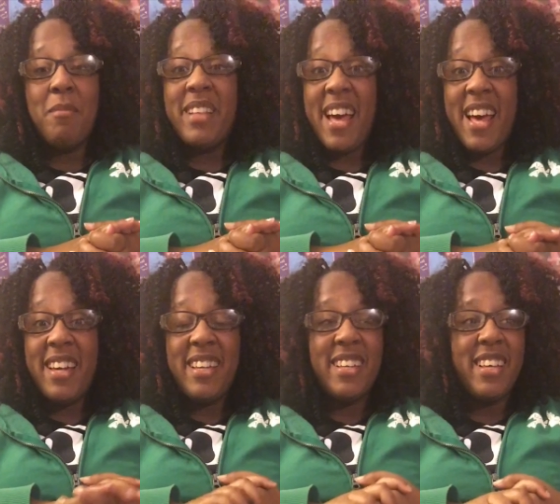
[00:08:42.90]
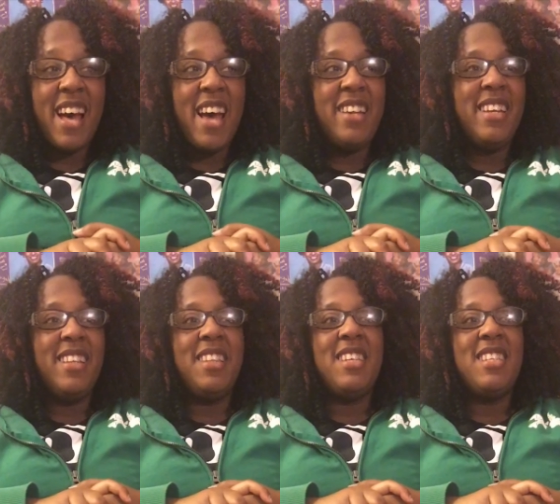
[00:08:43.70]
I'm glad I
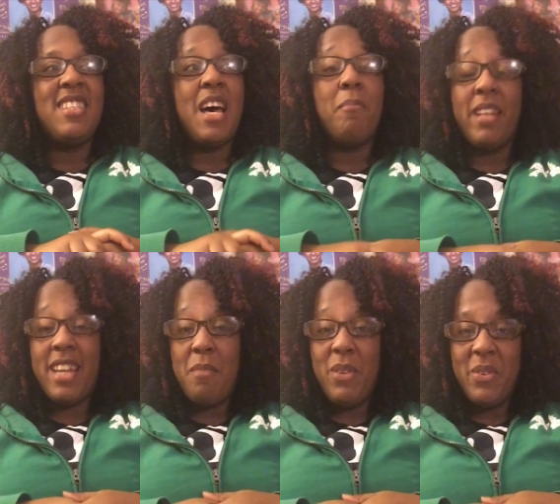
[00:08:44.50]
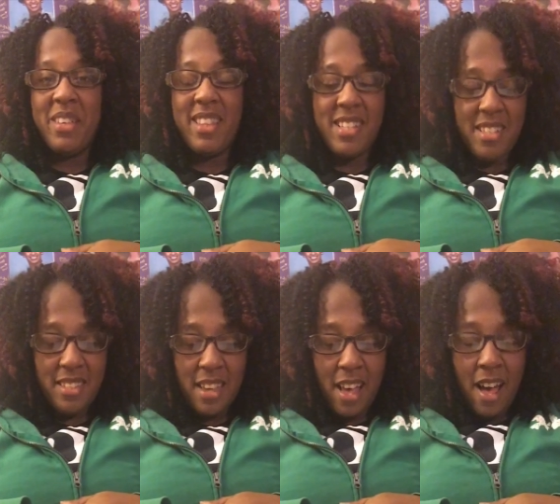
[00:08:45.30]
did this. I'm glad I'm doing
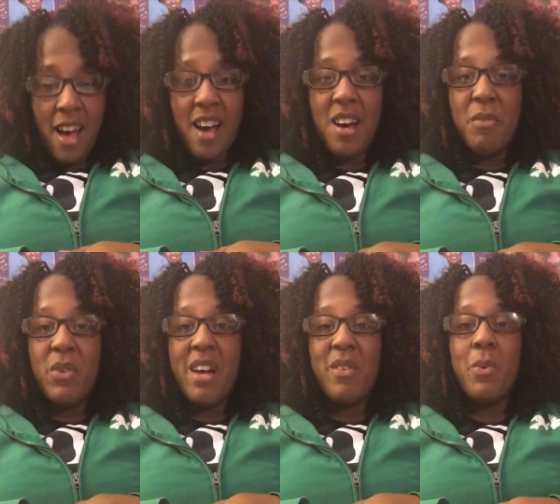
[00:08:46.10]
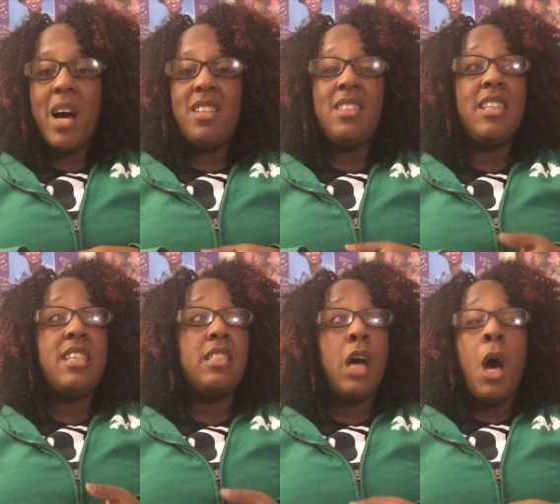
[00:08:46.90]
this. Um, whoever watches
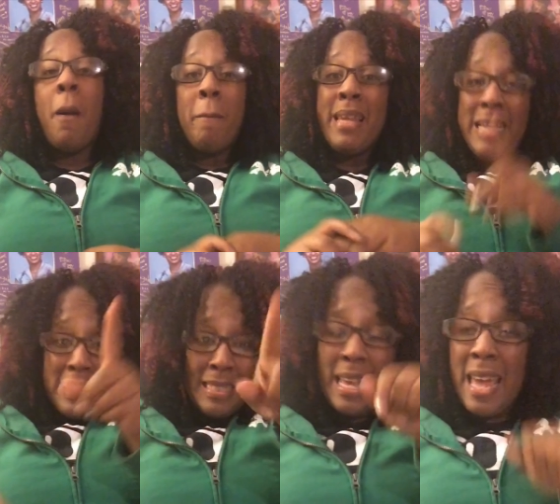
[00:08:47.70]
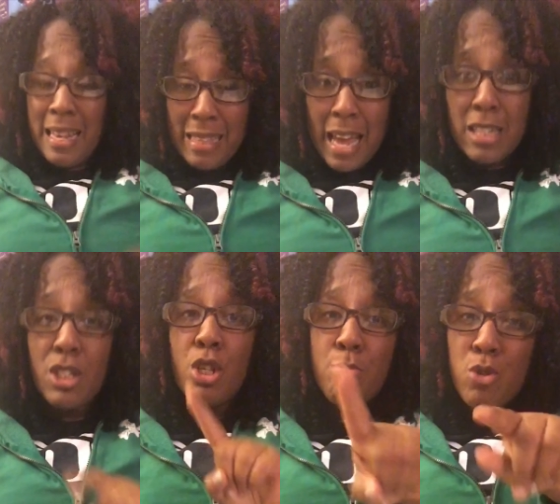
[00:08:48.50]
this, please hit that
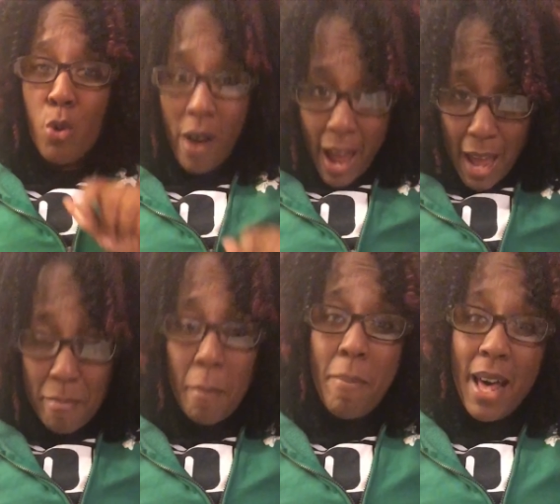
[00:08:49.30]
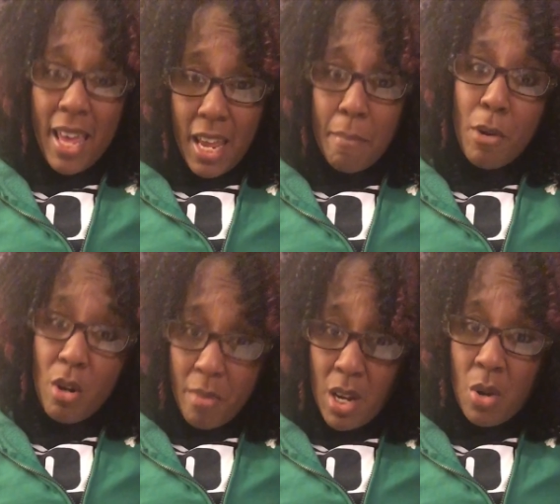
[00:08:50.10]
subscribe button,
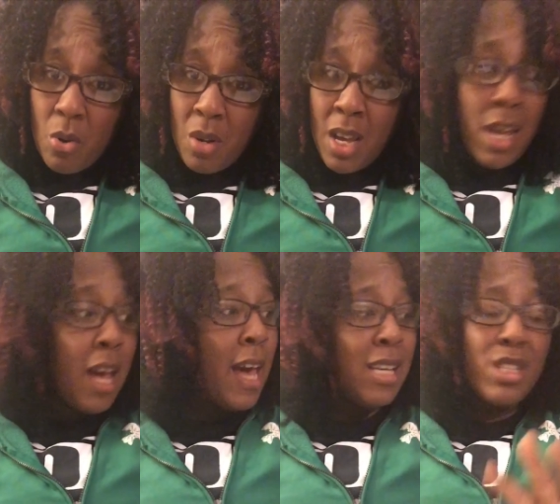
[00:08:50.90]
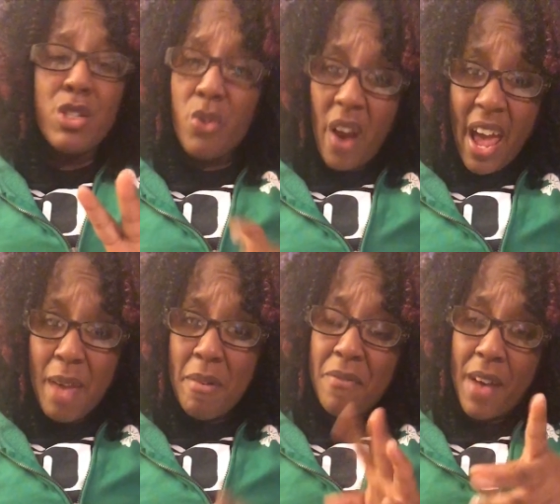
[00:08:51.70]
boo-boo. And subscribe
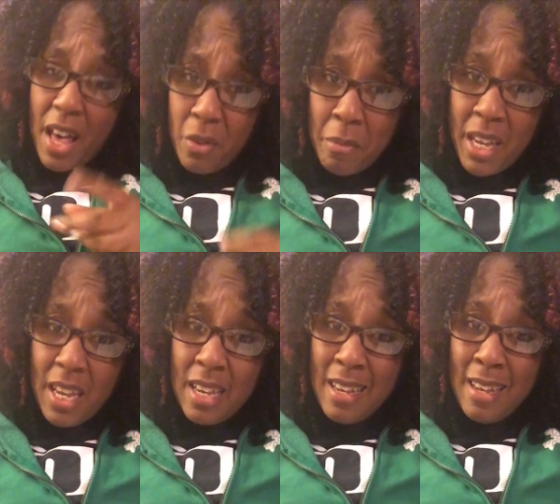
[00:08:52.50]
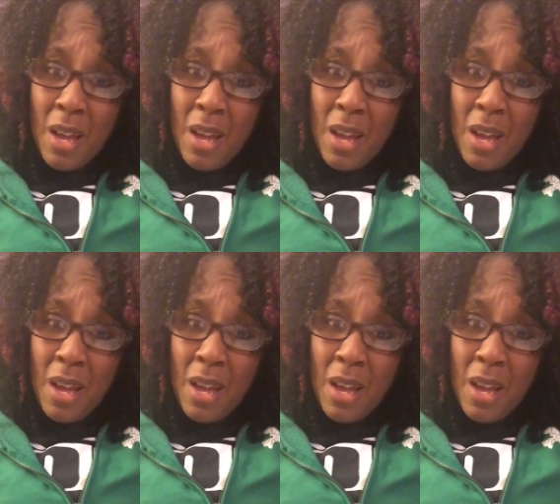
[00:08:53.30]
and follow me.